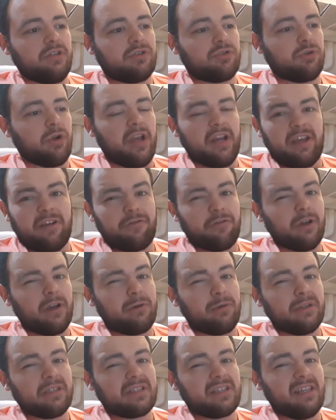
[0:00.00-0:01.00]
Training
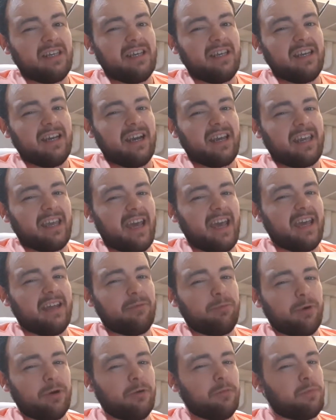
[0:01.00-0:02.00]
frequency,
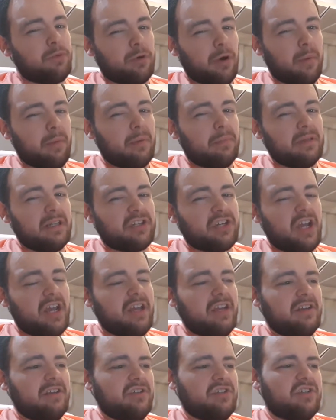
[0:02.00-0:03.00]
again, will probably
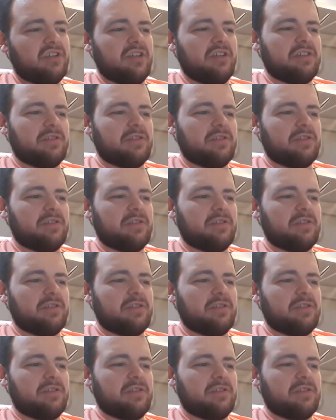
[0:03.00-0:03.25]
change,